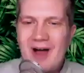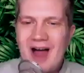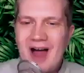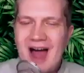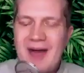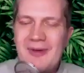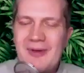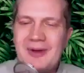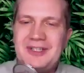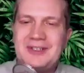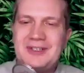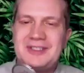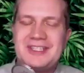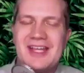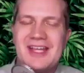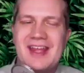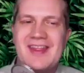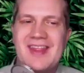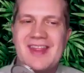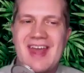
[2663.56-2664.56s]
How would you
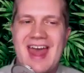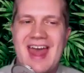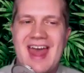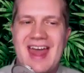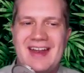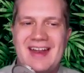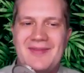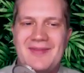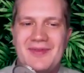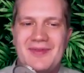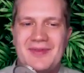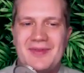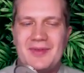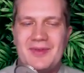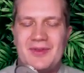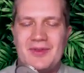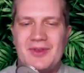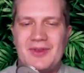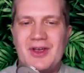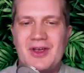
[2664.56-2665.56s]
say that
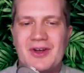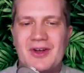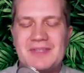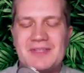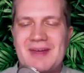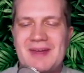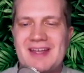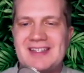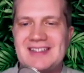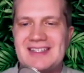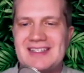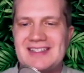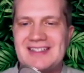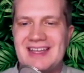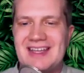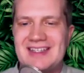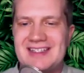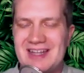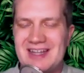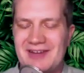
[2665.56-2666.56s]
your space is
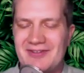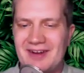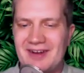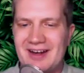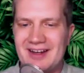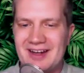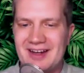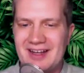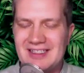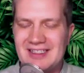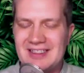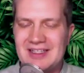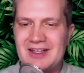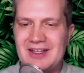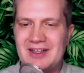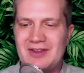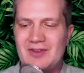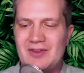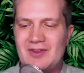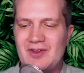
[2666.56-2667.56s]
different? Because
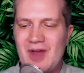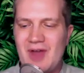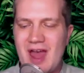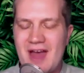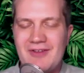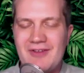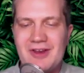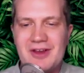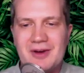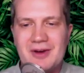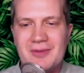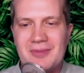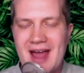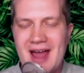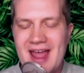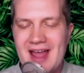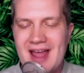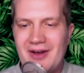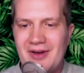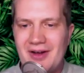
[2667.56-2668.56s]
you have in your
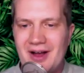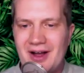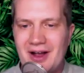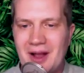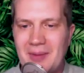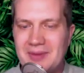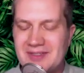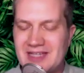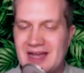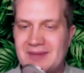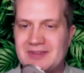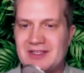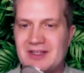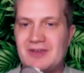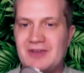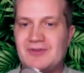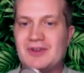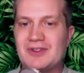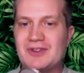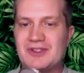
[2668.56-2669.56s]
bio a couple of times,
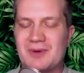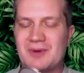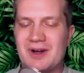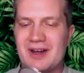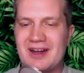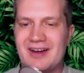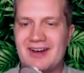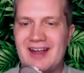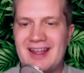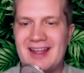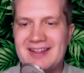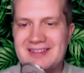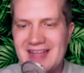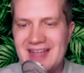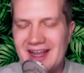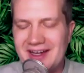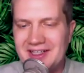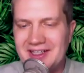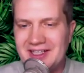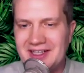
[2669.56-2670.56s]
and you've used the word here,
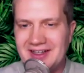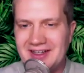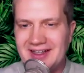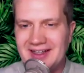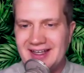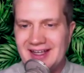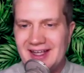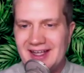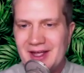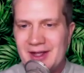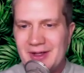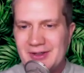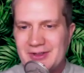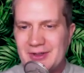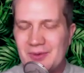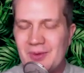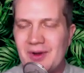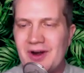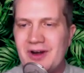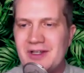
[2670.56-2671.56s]
intention.
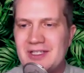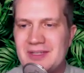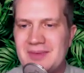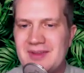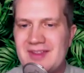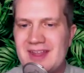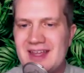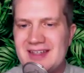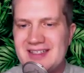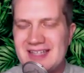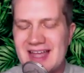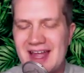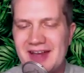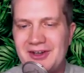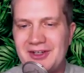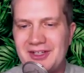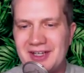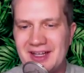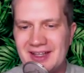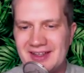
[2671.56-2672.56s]
So what are some of the
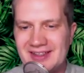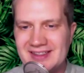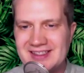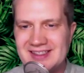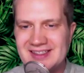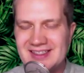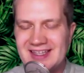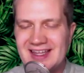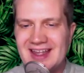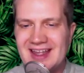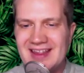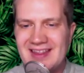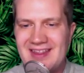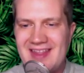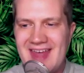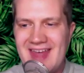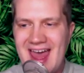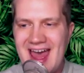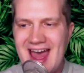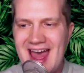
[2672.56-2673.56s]
intentions
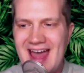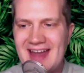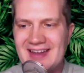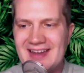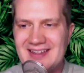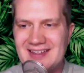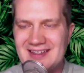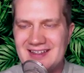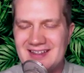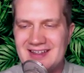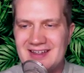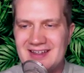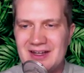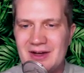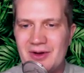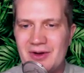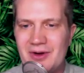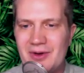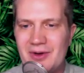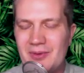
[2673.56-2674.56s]
that
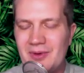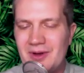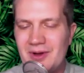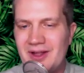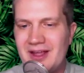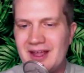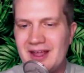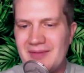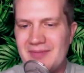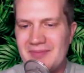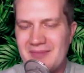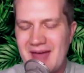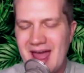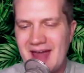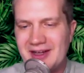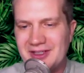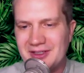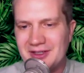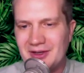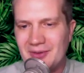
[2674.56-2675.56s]
in a really
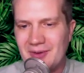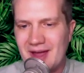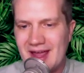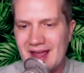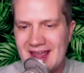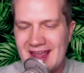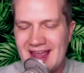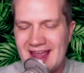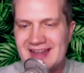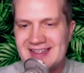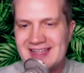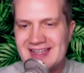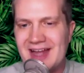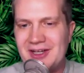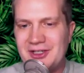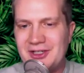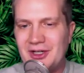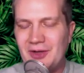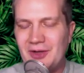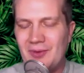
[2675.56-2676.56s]
magical way,
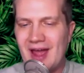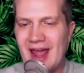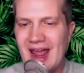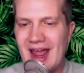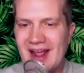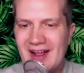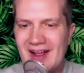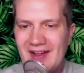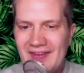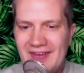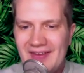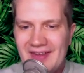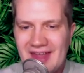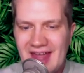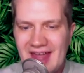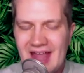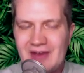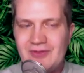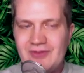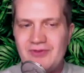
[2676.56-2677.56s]
intentional way,
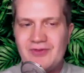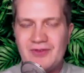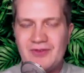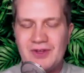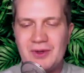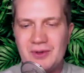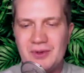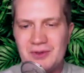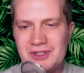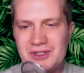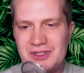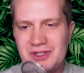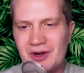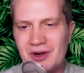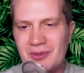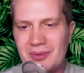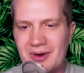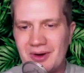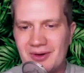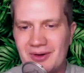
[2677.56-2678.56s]
infuse
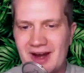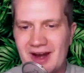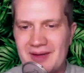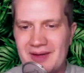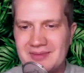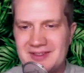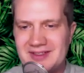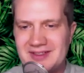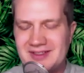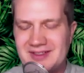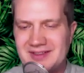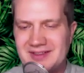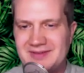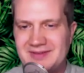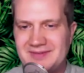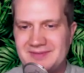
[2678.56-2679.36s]
your programs?